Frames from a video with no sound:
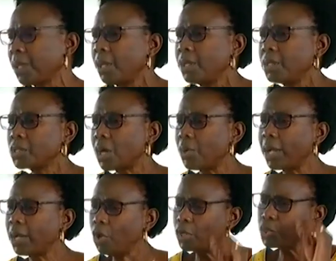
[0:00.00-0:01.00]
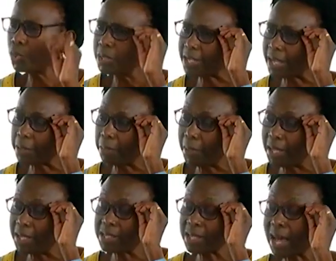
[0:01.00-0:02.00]
So our launch will take
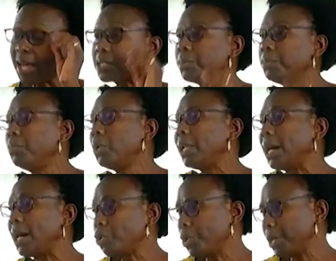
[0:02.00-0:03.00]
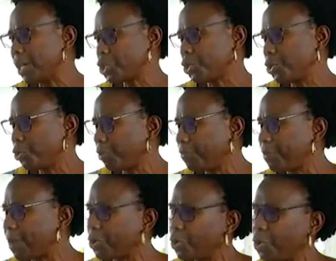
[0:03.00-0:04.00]
place at Mulago National
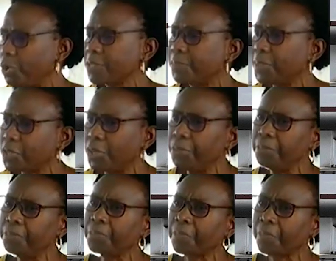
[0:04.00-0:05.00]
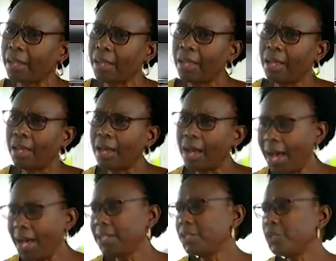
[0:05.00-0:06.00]
Referral Hospital.
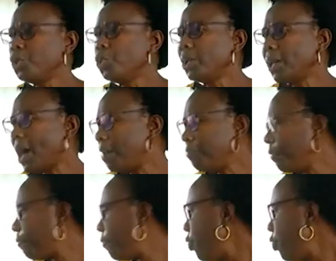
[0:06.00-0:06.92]
And you will have a few